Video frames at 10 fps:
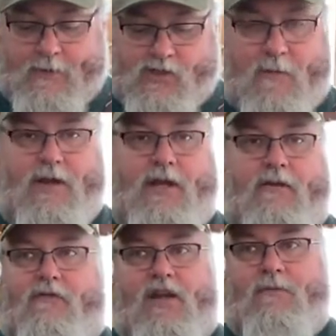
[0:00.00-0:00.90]
Somebody
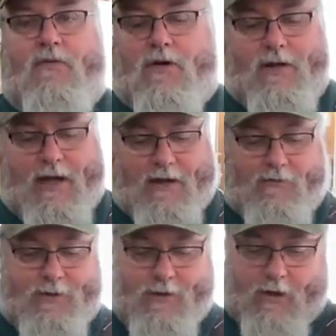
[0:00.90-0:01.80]
could feed me one. I
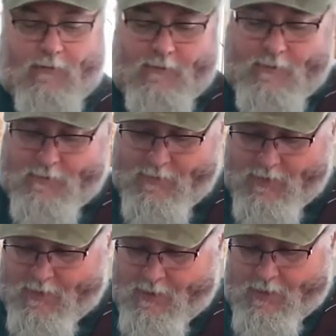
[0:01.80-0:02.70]
wouldn't know.
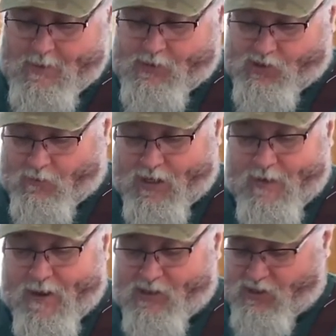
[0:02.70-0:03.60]
So what
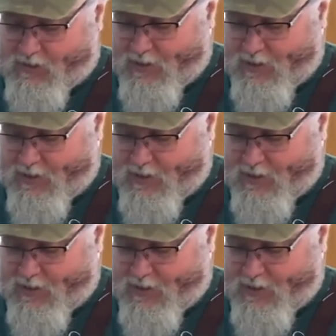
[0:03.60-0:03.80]
I basically